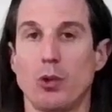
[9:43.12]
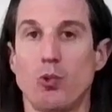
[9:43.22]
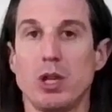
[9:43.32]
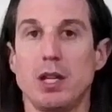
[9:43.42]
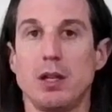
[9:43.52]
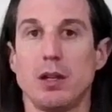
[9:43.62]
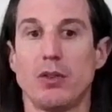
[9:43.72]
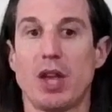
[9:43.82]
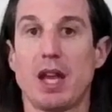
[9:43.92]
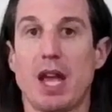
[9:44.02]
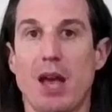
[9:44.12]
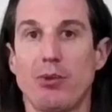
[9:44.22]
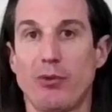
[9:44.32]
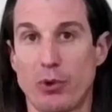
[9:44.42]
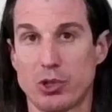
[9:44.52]
we then have
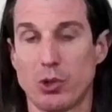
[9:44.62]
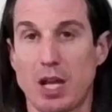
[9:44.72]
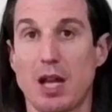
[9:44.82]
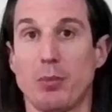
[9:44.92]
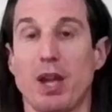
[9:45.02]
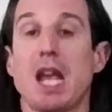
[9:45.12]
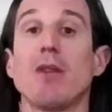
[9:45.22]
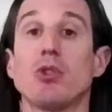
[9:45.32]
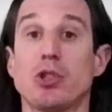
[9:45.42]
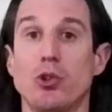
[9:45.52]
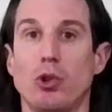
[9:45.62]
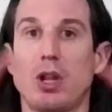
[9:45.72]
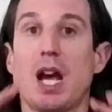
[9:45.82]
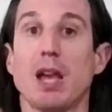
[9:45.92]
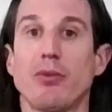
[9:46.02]
you first look at behaviors in your
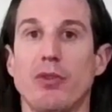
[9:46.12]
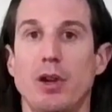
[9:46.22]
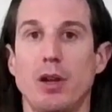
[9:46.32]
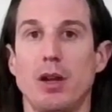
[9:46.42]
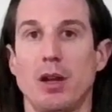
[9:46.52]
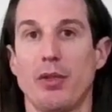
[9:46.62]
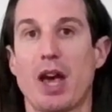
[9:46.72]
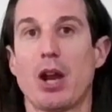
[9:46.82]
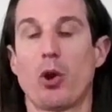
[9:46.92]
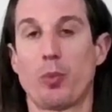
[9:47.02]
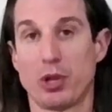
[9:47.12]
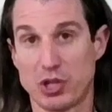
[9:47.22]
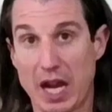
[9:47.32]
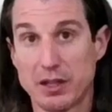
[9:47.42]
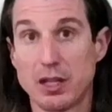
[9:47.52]
life that are
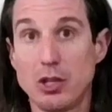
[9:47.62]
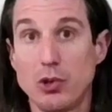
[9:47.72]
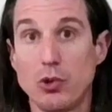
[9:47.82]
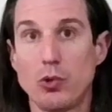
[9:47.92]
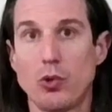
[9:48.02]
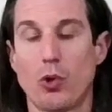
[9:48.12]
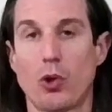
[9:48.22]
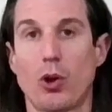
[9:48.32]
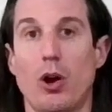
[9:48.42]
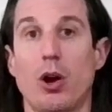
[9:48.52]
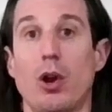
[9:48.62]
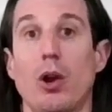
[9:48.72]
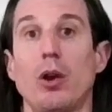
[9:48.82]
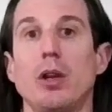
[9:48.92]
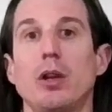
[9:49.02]
protecting you or
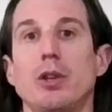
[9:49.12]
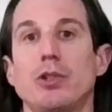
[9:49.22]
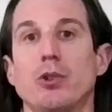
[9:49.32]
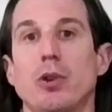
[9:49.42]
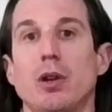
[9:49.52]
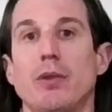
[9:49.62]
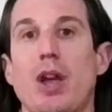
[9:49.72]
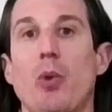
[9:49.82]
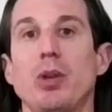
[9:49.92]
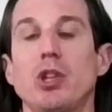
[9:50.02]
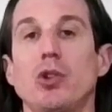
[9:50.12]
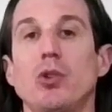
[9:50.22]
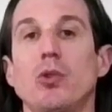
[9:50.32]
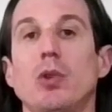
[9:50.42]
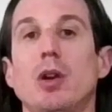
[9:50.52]
are sort of helping
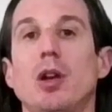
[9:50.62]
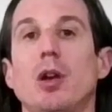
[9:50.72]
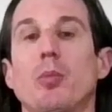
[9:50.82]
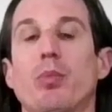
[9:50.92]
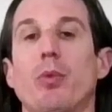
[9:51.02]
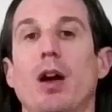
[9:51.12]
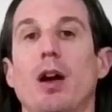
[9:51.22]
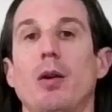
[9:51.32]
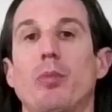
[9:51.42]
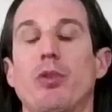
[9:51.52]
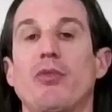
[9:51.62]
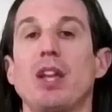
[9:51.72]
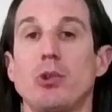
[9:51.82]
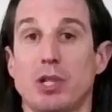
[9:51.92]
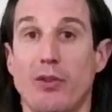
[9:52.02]
you Uh, prevent
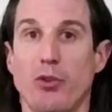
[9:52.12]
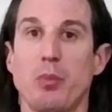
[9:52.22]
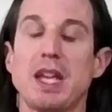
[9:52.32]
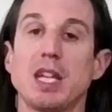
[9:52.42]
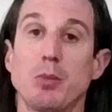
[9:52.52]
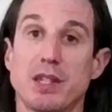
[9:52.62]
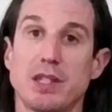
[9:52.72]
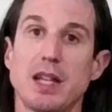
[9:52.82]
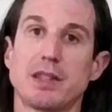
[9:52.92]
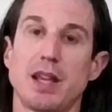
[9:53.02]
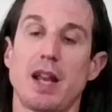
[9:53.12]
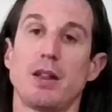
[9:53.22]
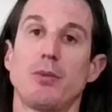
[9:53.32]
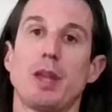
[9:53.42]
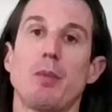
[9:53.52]
yourself from making mistakes that,
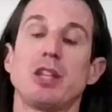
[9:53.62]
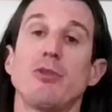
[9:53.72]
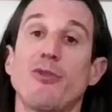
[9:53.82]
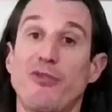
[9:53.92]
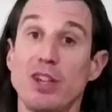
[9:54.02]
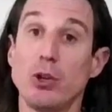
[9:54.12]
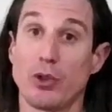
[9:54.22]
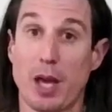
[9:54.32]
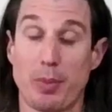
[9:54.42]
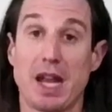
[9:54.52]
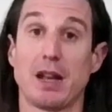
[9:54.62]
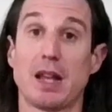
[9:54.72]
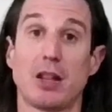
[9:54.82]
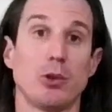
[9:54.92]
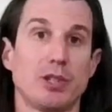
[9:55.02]
that make you feel that pain of
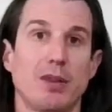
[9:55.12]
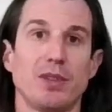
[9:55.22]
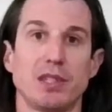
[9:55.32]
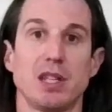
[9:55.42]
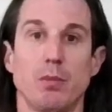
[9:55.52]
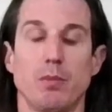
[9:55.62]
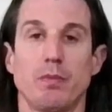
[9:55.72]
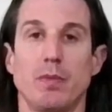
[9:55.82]
that low self-esteem.